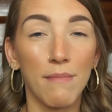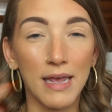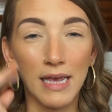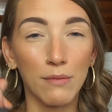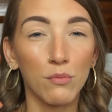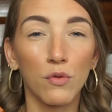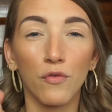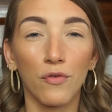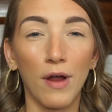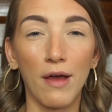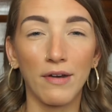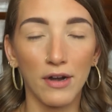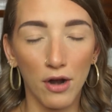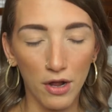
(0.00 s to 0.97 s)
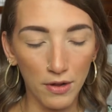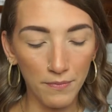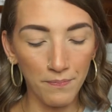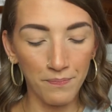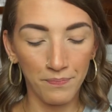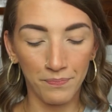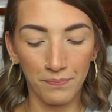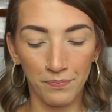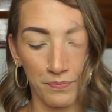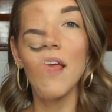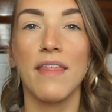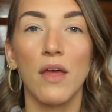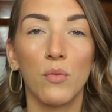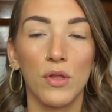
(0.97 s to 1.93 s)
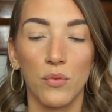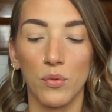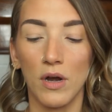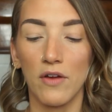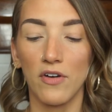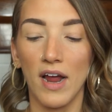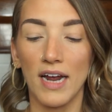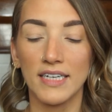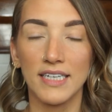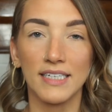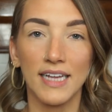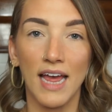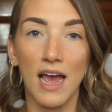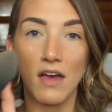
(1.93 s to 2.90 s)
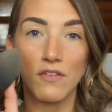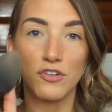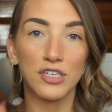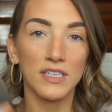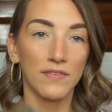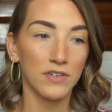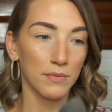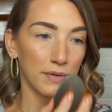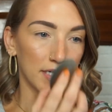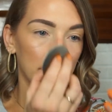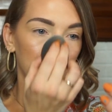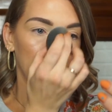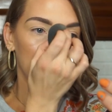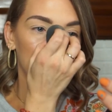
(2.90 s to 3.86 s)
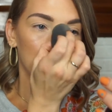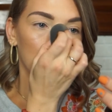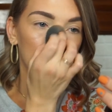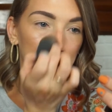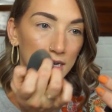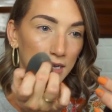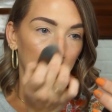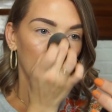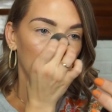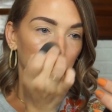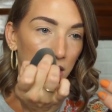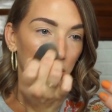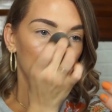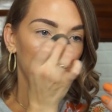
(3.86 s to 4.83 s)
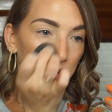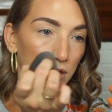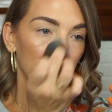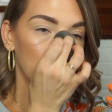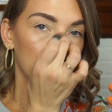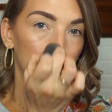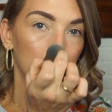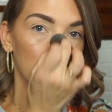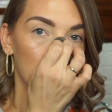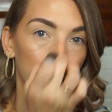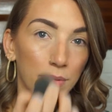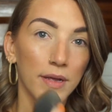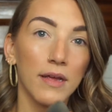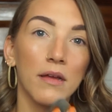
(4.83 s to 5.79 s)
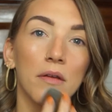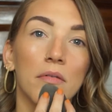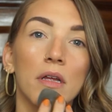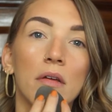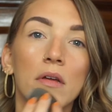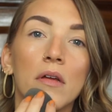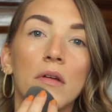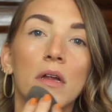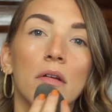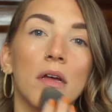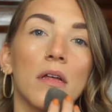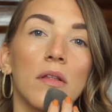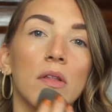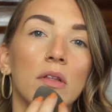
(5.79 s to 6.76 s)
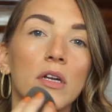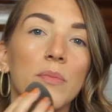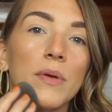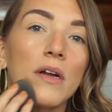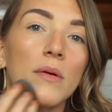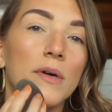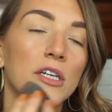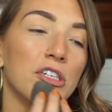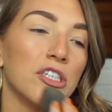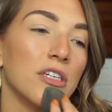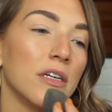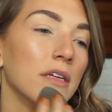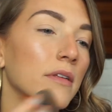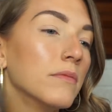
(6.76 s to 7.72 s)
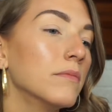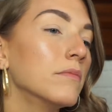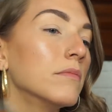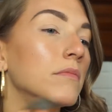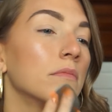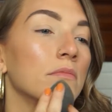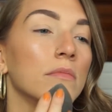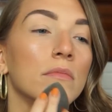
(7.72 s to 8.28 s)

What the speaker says: makeup move around at all. And then with whatever excess I have just left on my sponge, I'll take it on my nose a little bit on my chin,